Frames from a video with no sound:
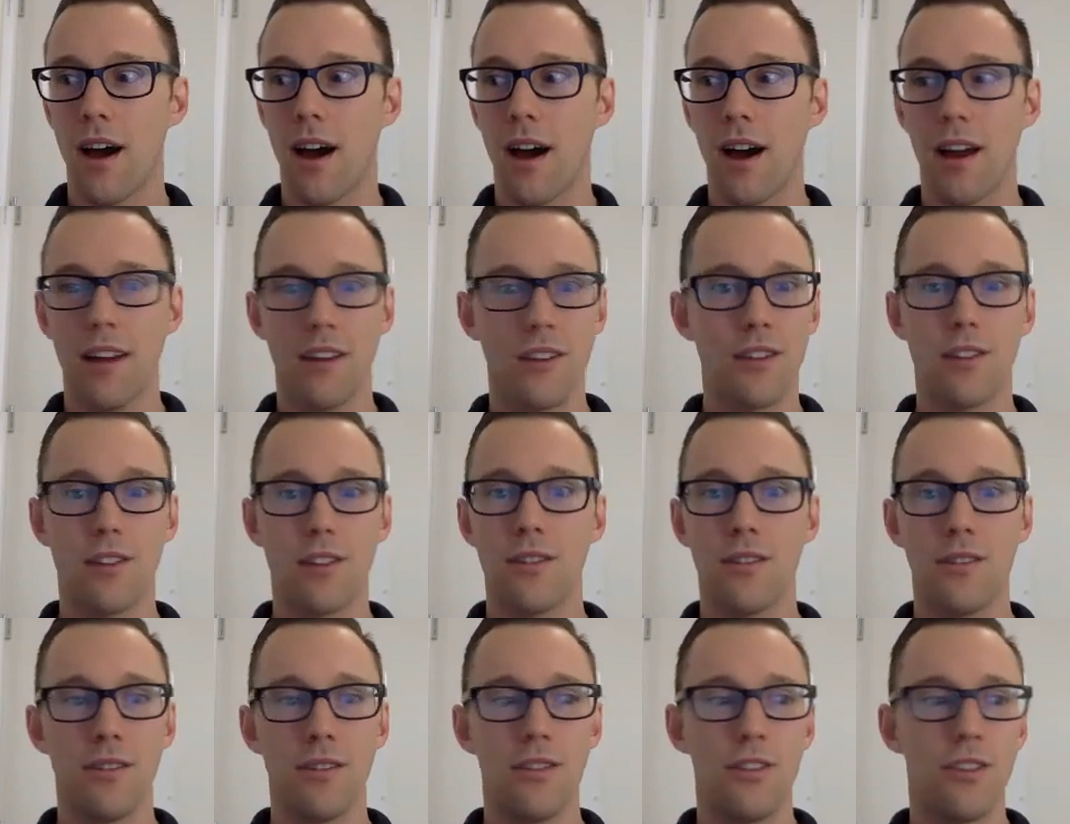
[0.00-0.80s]
I
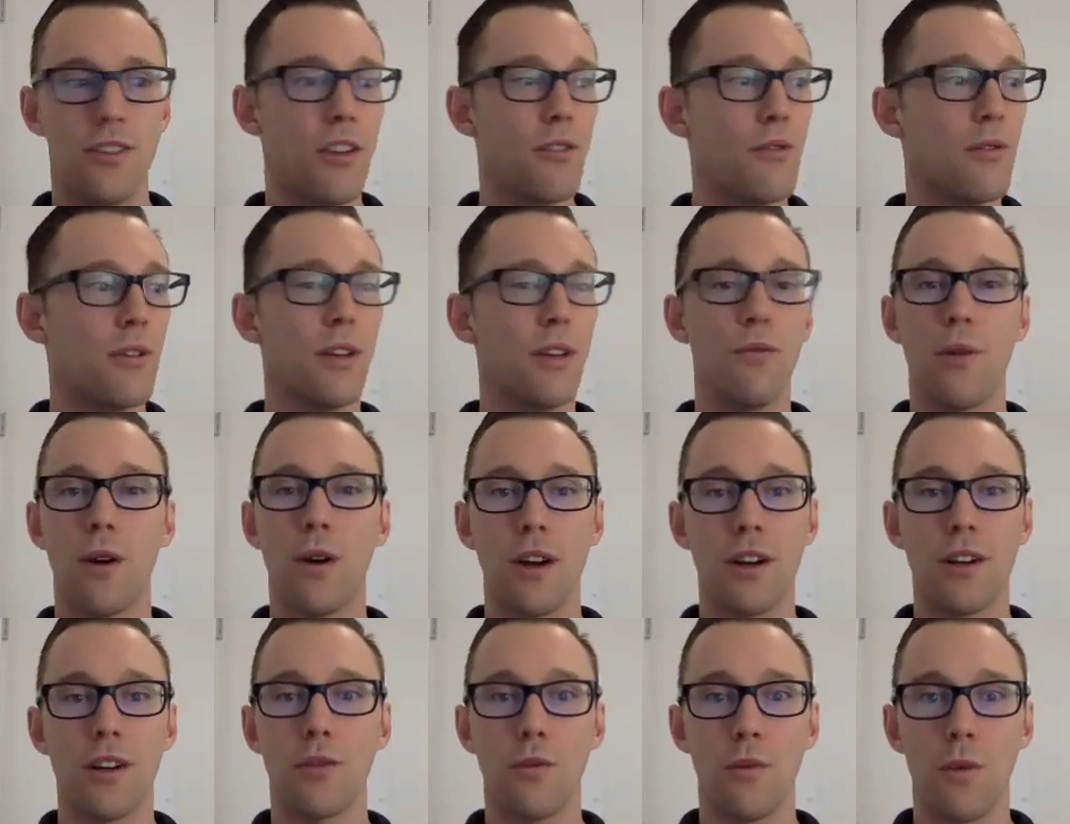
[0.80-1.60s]
just genuinely
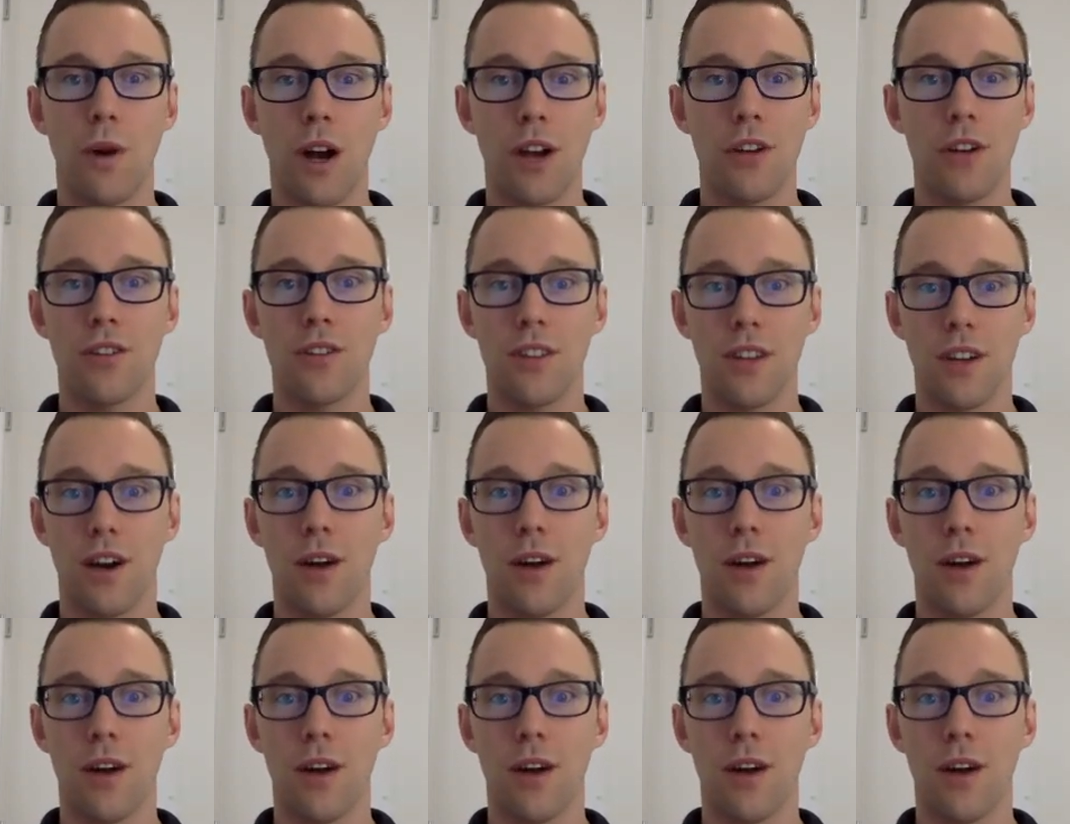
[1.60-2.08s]
wanted to watch the